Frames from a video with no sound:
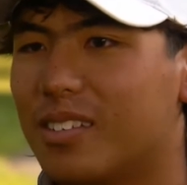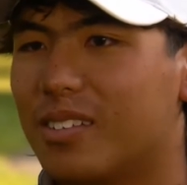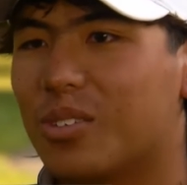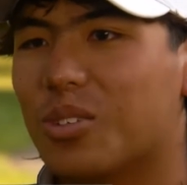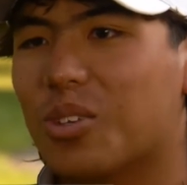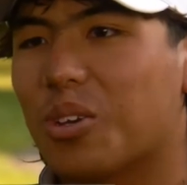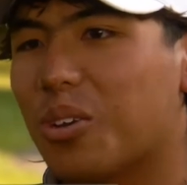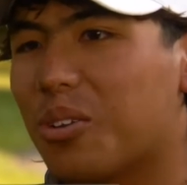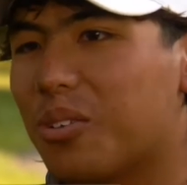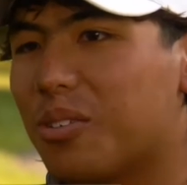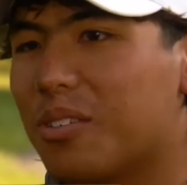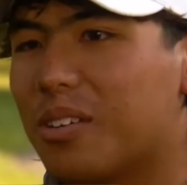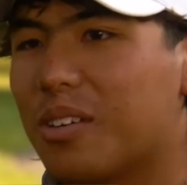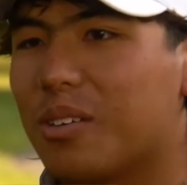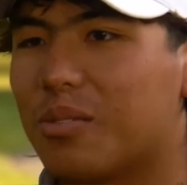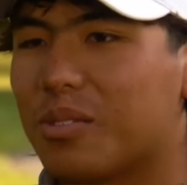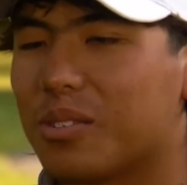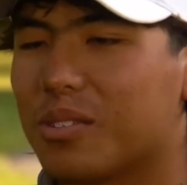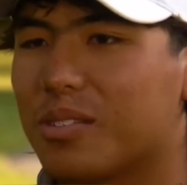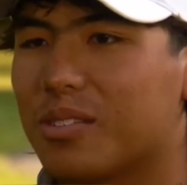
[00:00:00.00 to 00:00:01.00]
So
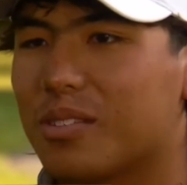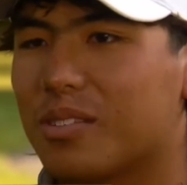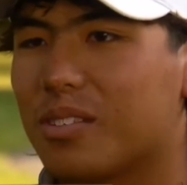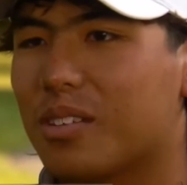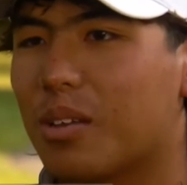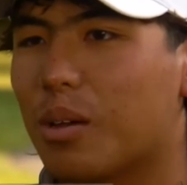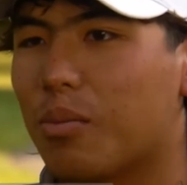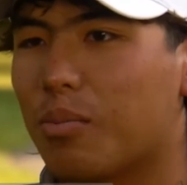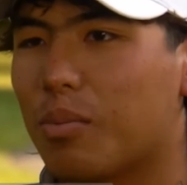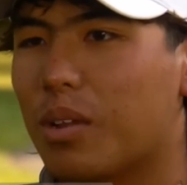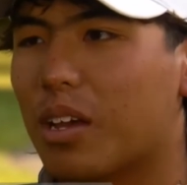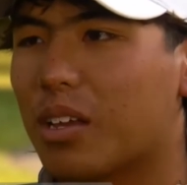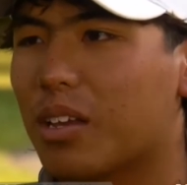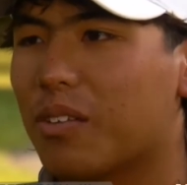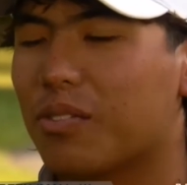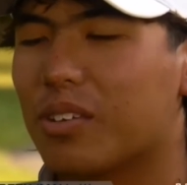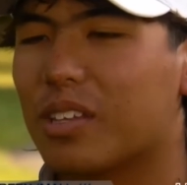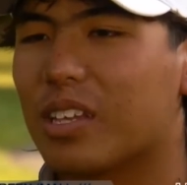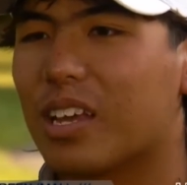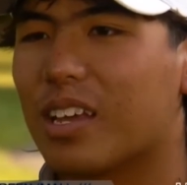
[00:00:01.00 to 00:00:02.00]
it was, I'm lucky
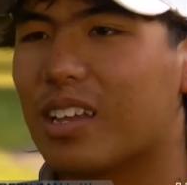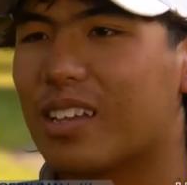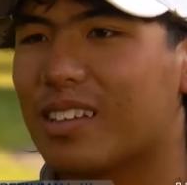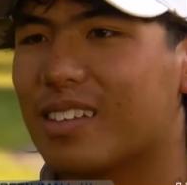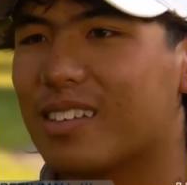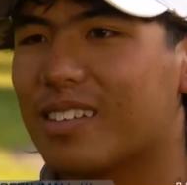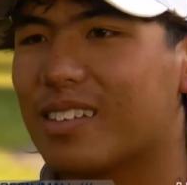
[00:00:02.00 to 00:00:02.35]
for that.